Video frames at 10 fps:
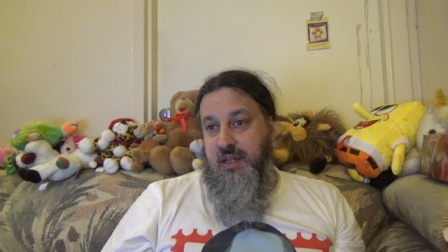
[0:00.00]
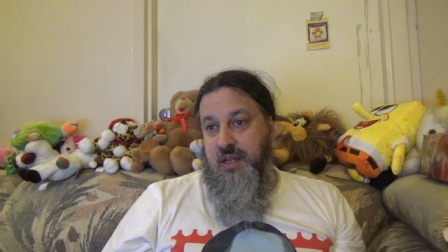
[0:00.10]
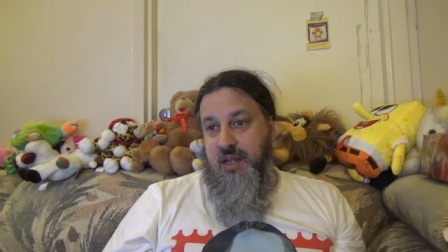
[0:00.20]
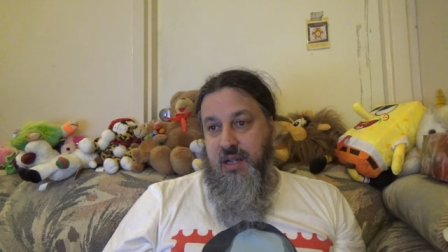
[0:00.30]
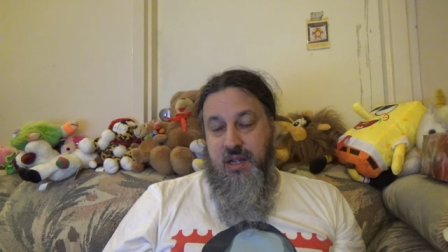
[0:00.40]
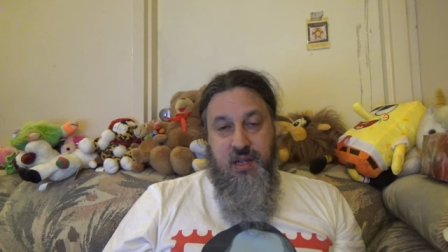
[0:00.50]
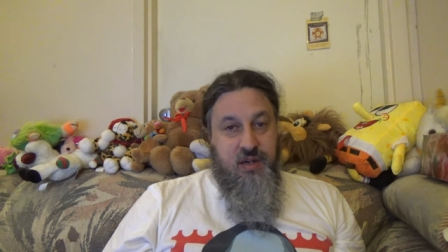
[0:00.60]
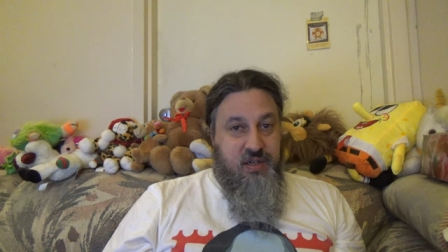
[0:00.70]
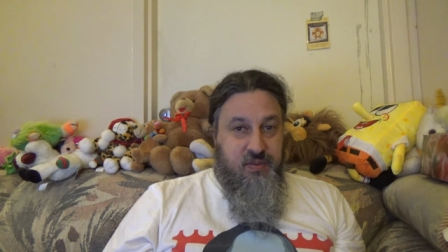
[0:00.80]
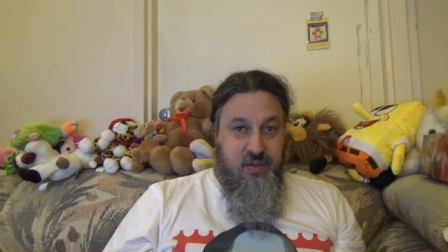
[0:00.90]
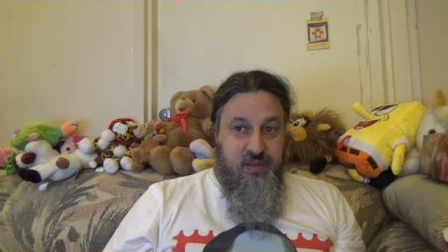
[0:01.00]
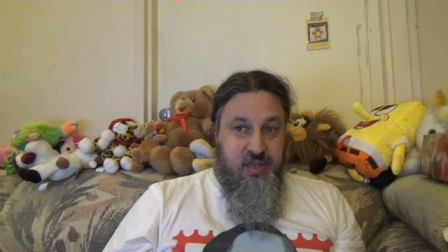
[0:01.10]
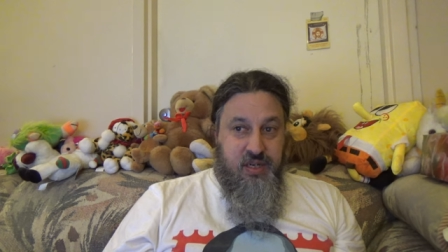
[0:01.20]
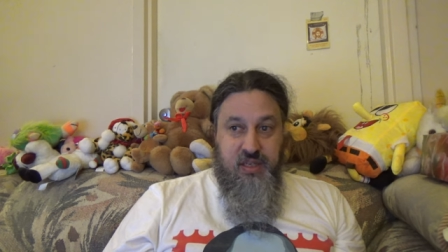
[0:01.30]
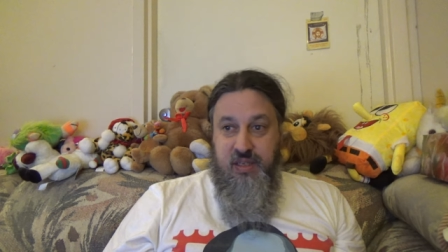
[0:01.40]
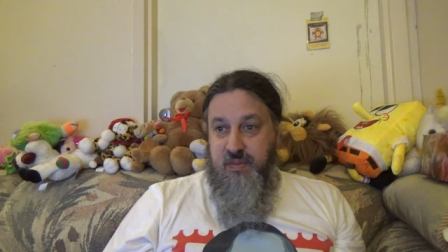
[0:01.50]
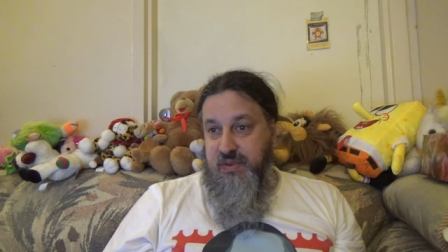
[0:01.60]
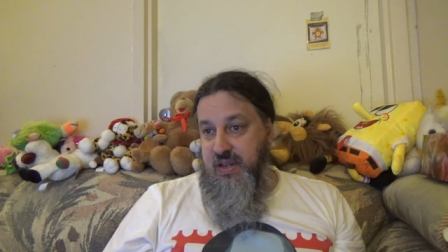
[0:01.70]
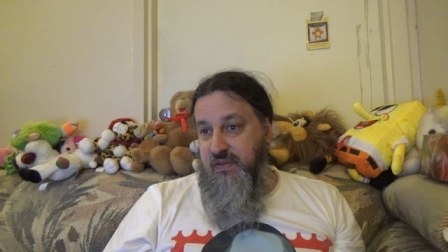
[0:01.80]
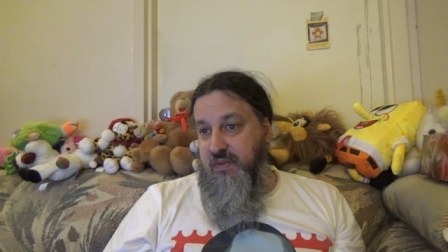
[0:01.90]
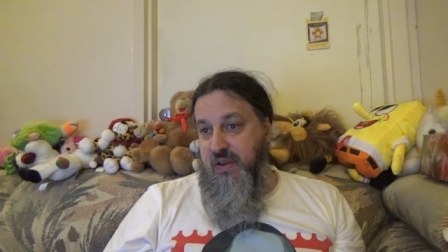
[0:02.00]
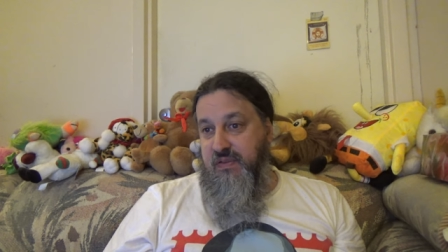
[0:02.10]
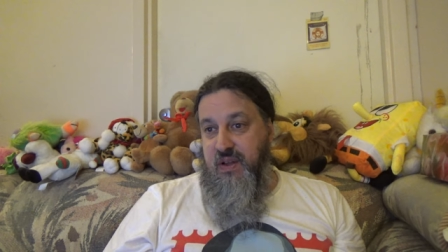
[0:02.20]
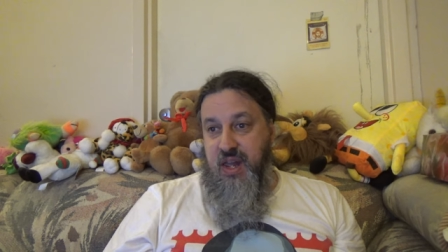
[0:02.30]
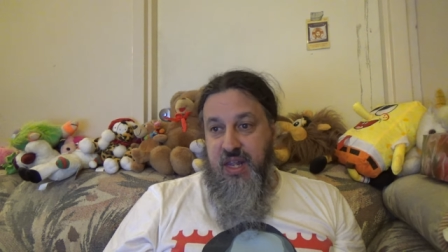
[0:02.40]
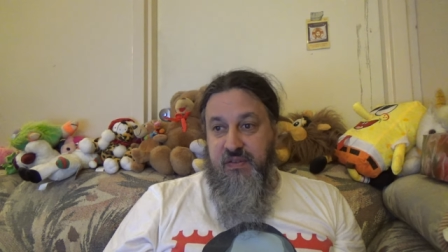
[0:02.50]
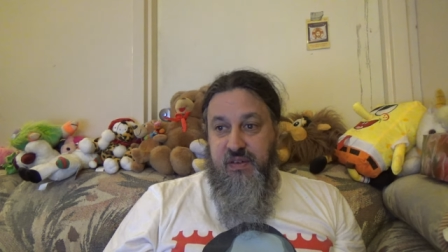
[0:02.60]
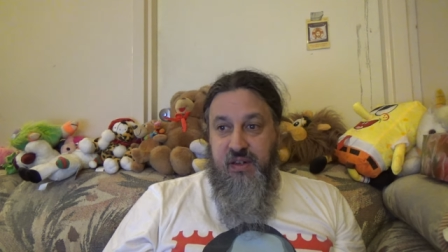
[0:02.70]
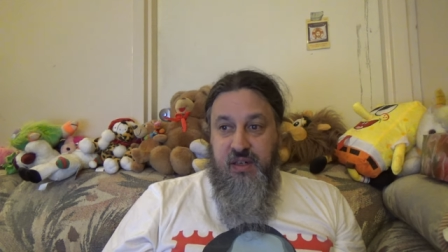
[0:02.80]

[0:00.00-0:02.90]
just around 10:45.